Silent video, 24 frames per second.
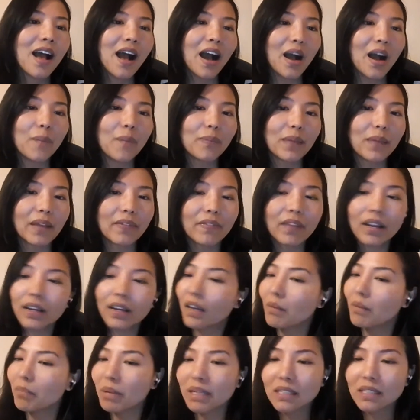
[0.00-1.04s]
And there
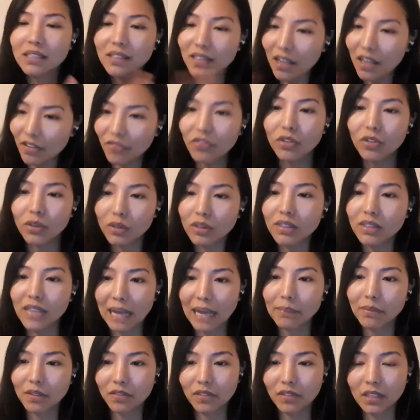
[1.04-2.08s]
can be several
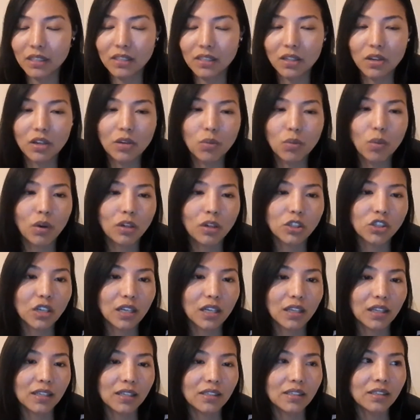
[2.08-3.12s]
types of these
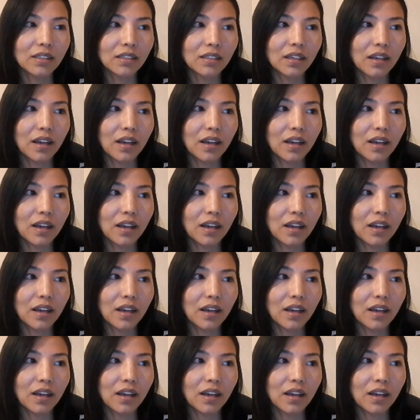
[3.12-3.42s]
greenwashing. There's